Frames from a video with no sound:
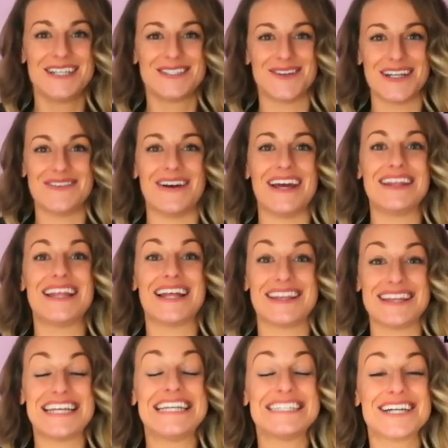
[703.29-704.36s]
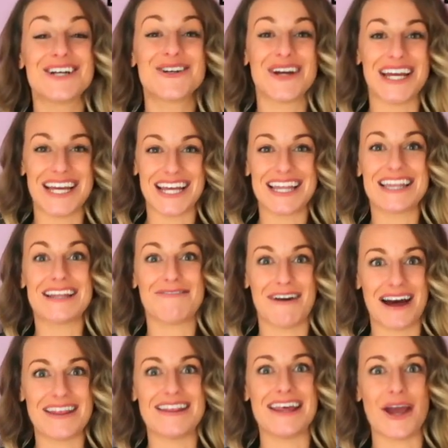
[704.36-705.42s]
so anyway th these are great the
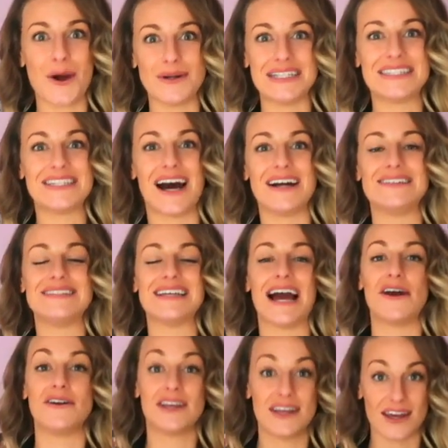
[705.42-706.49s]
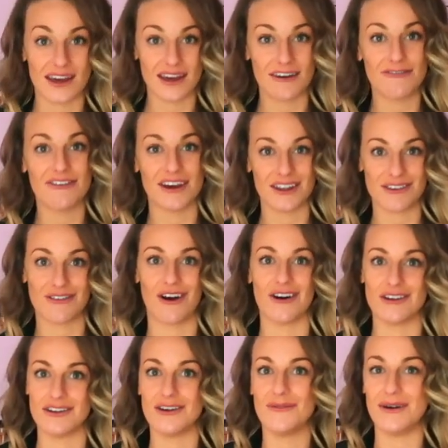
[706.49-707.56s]
fact that they only start down here further
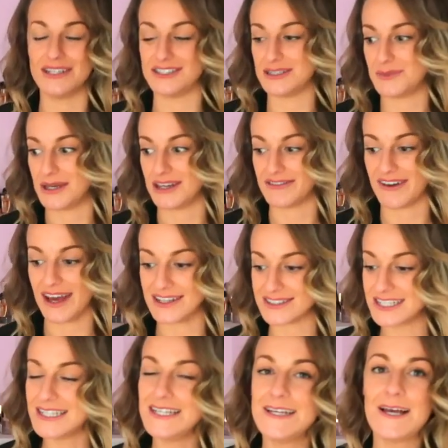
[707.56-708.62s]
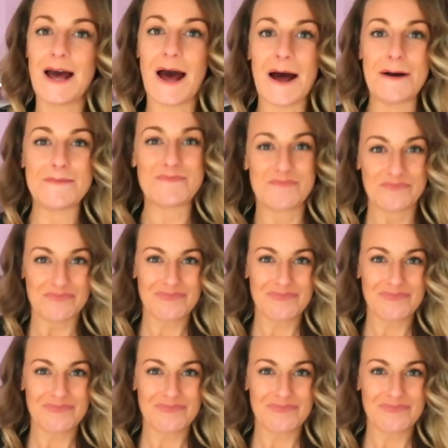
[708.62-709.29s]
on which is perfect um